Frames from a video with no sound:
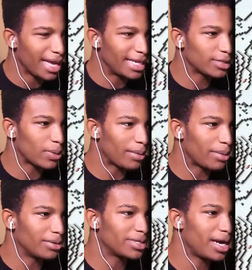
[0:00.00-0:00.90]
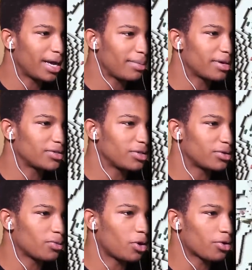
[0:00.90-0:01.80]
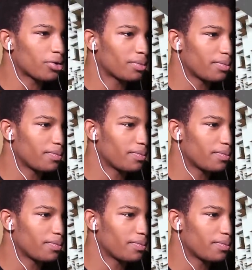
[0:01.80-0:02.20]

And this way we won't die because, you know, it's water.